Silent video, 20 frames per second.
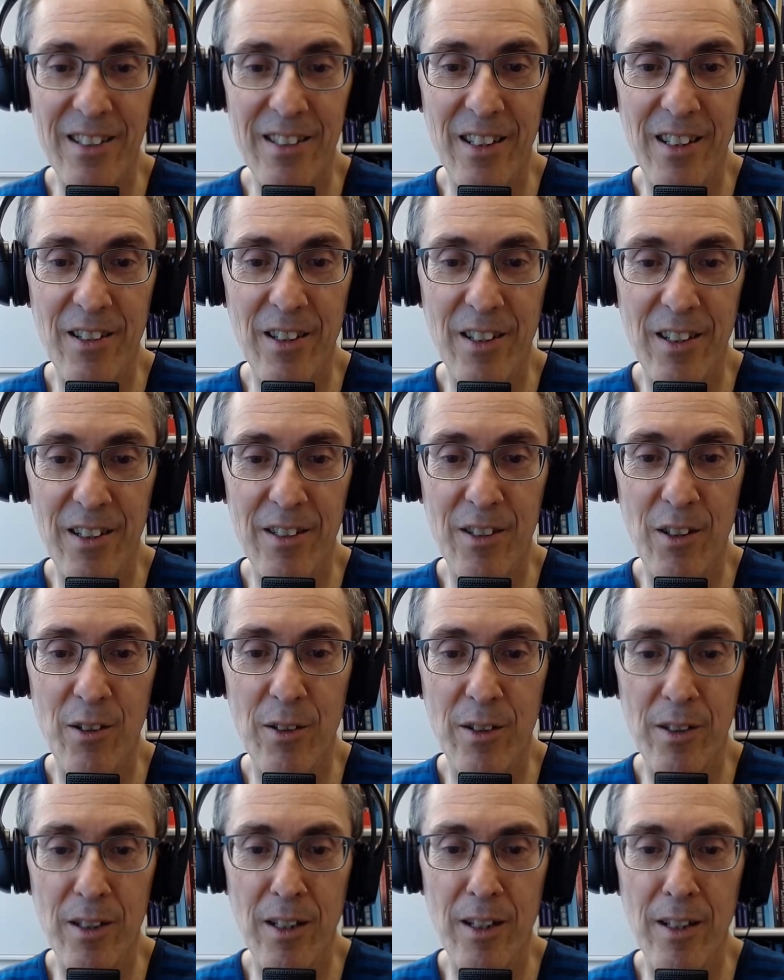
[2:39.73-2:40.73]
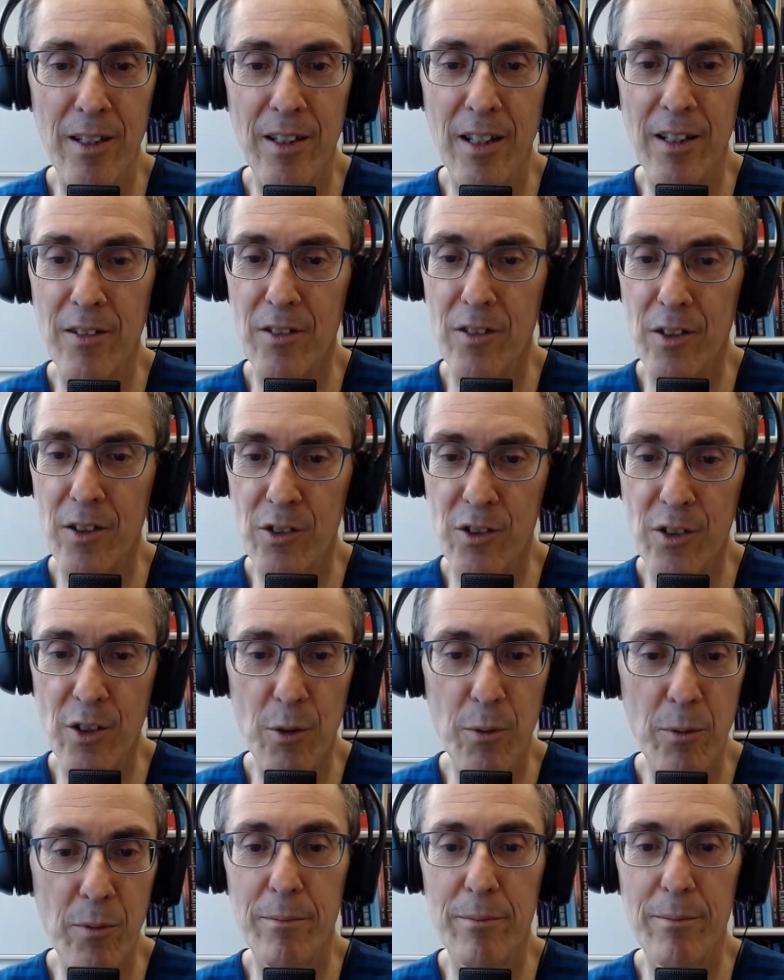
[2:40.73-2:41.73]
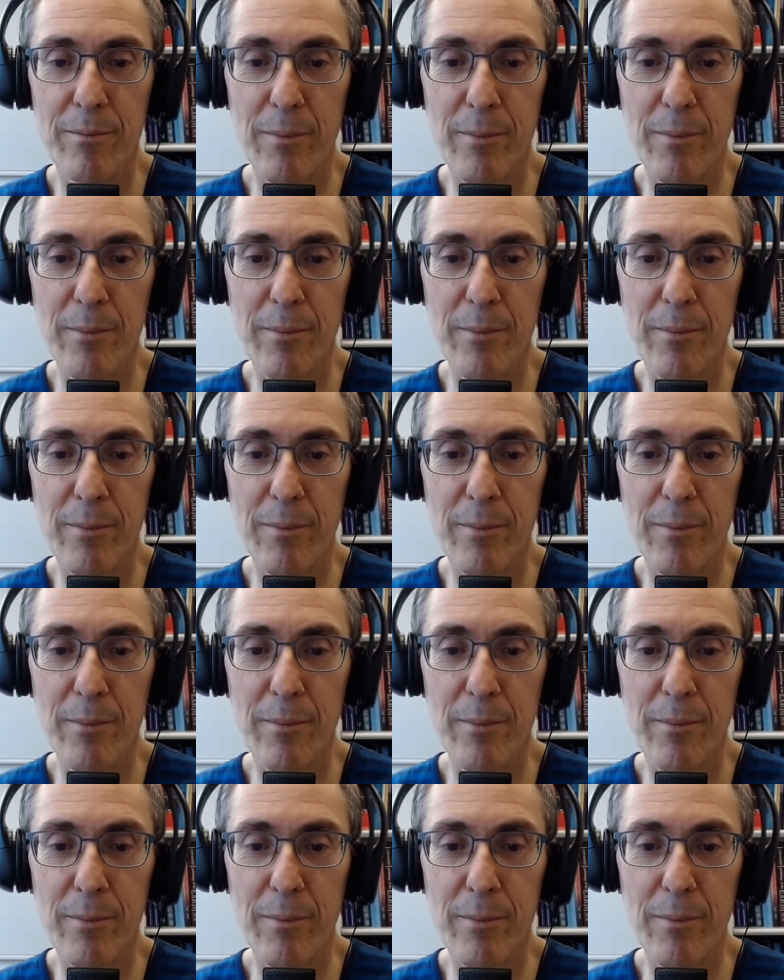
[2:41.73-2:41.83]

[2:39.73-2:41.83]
that they don't, there's no